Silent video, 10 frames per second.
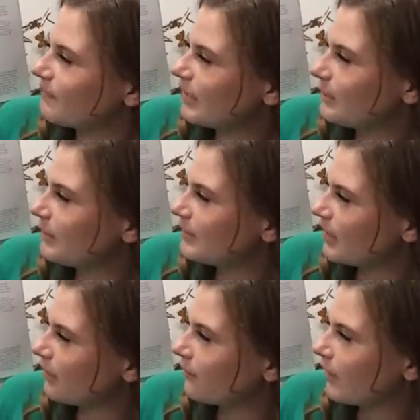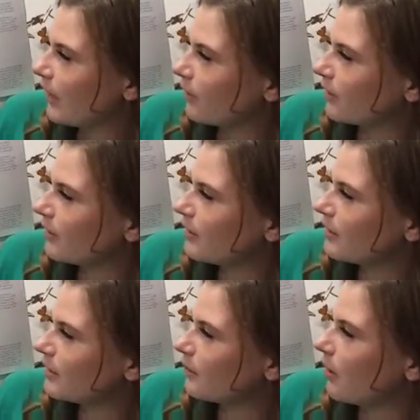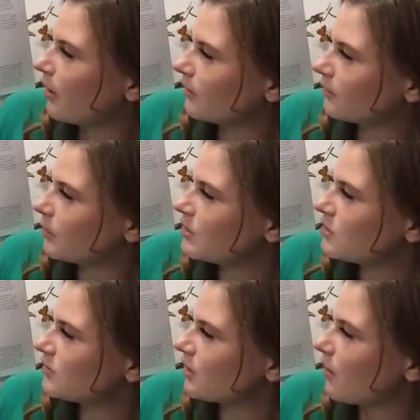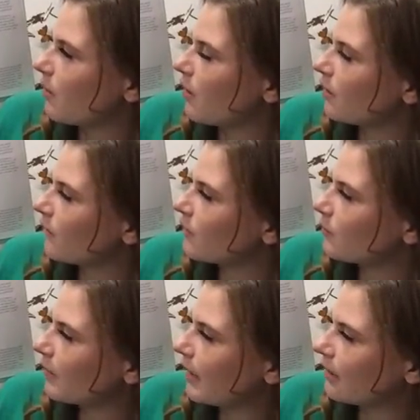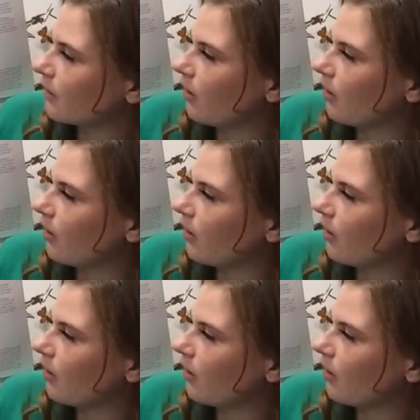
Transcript: Deep inside the flower, the pollen reaches a part of the plant